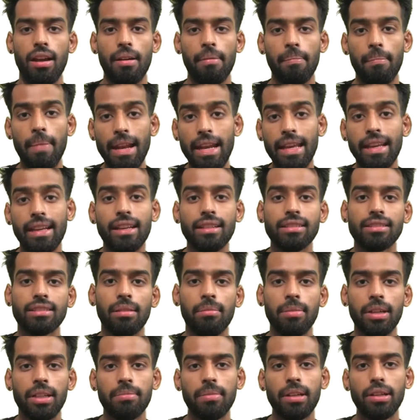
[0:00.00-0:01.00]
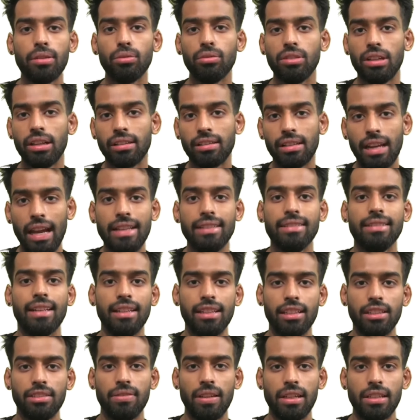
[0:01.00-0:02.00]
Panacea's commitment to their client
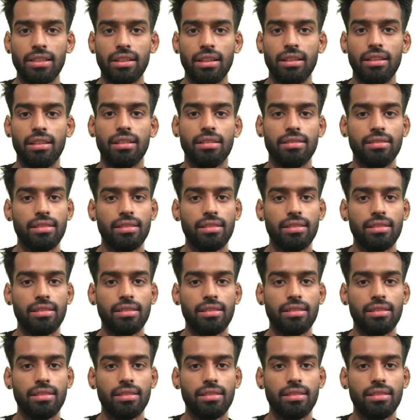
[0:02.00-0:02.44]
satisfaction